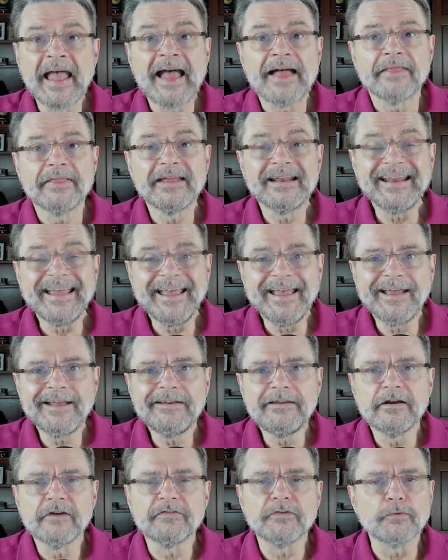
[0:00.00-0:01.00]
than
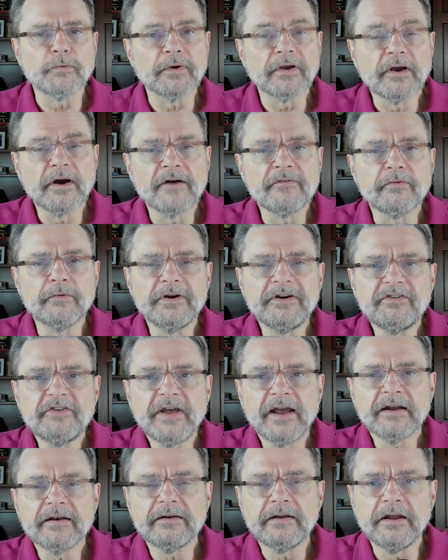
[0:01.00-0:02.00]
any of the recovery
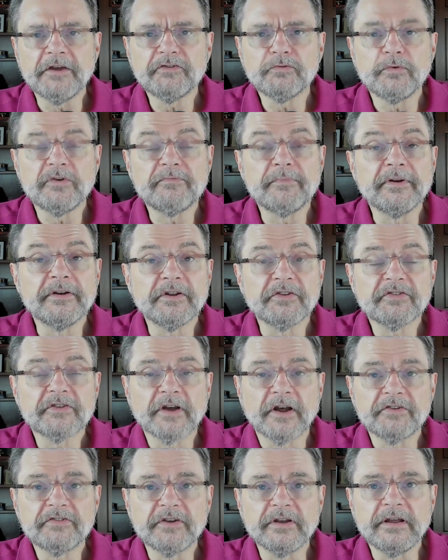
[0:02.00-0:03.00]
techniques we've been
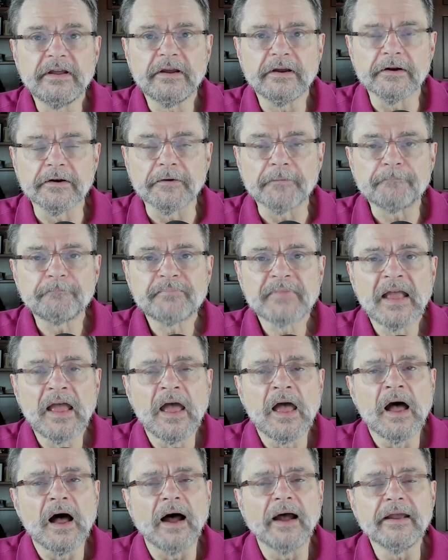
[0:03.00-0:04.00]
discussing here.
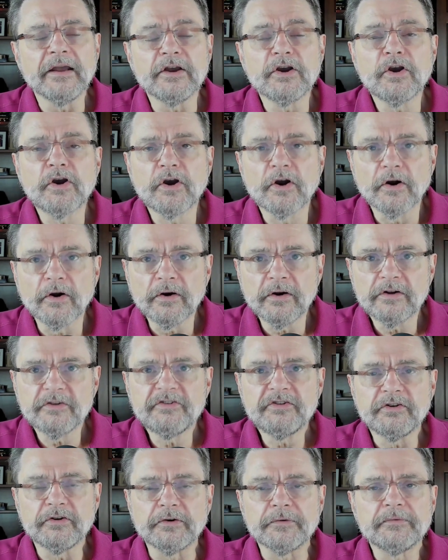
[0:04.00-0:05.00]
I
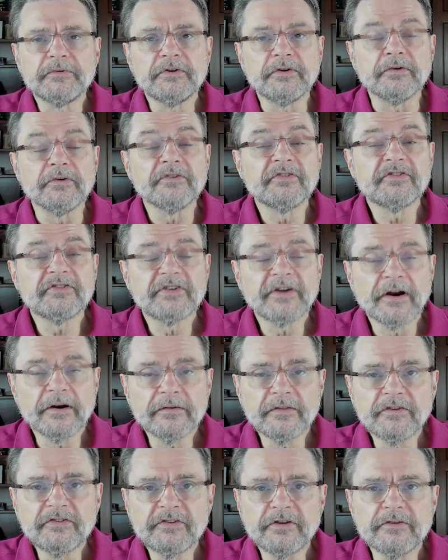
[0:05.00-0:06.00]
encourage you to share
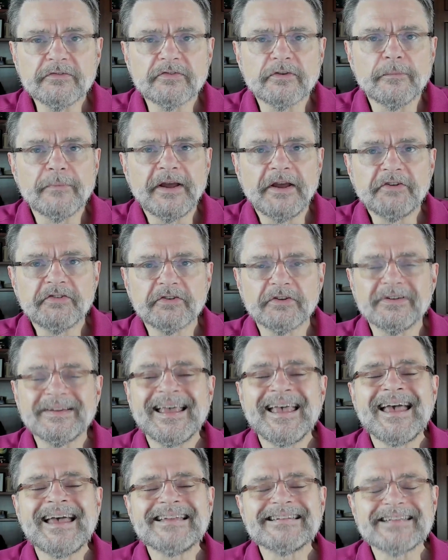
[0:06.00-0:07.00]
this information
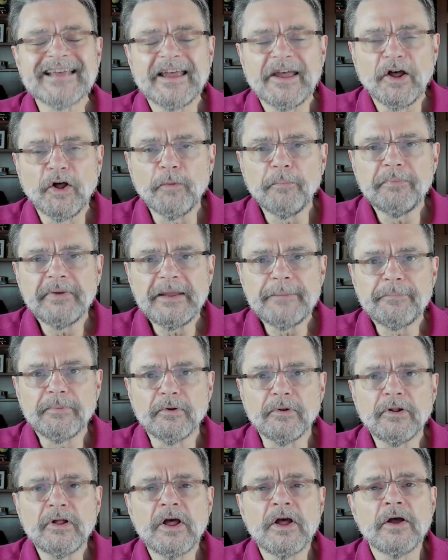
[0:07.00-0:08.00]
to help
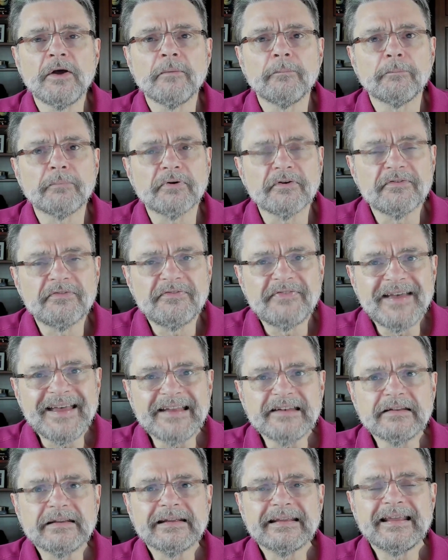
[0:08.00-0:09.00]
people
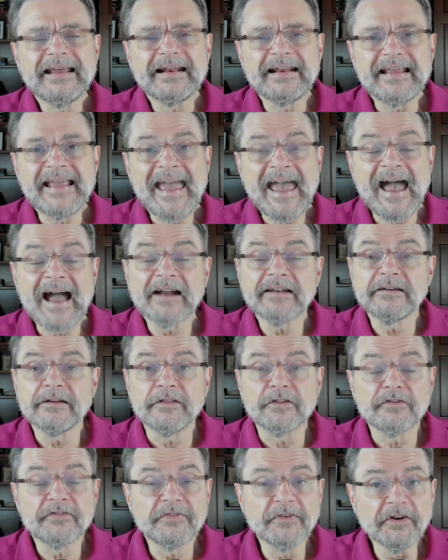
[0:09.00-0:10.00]
prevent getting hacked in
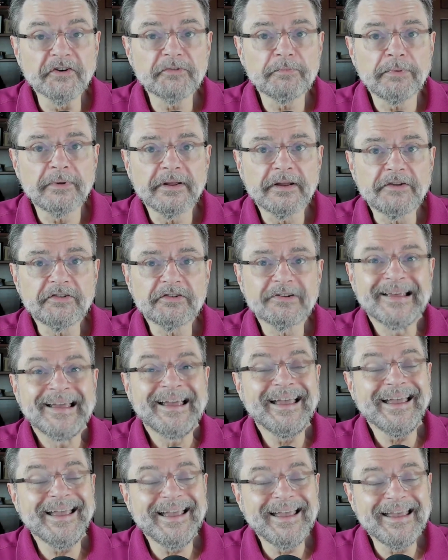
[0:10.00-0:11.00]
the first place,
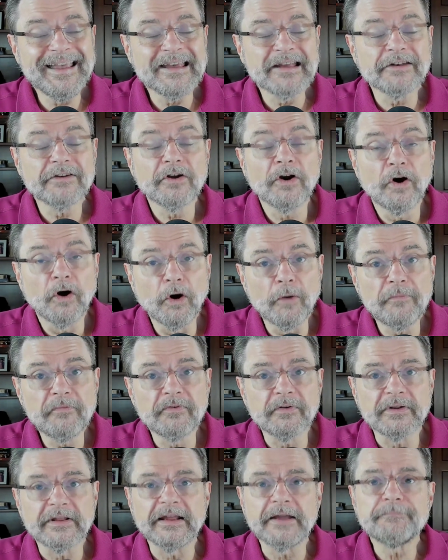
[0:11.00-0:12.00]
and
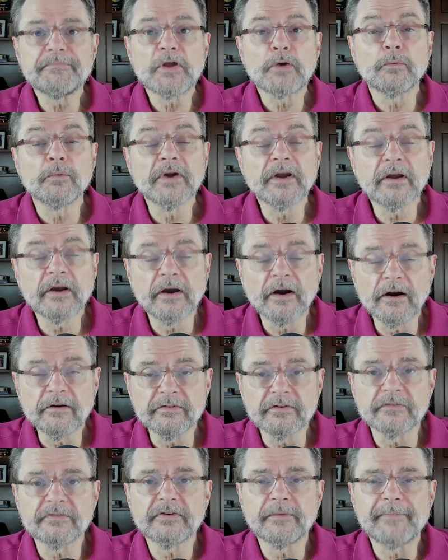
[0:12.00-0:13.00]
hopefully
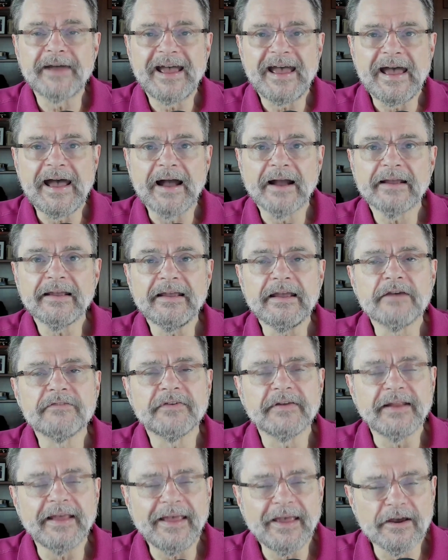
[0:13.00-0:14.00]
recover from a hack if
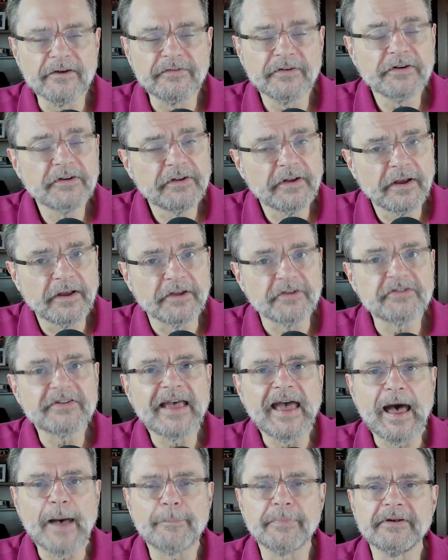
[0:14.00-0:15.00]
it ever does
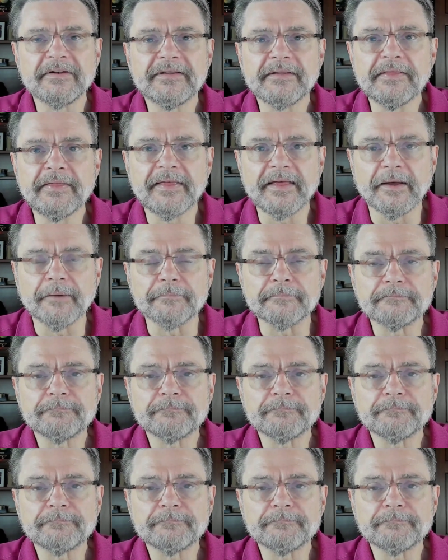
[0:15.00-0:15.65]
happen to them.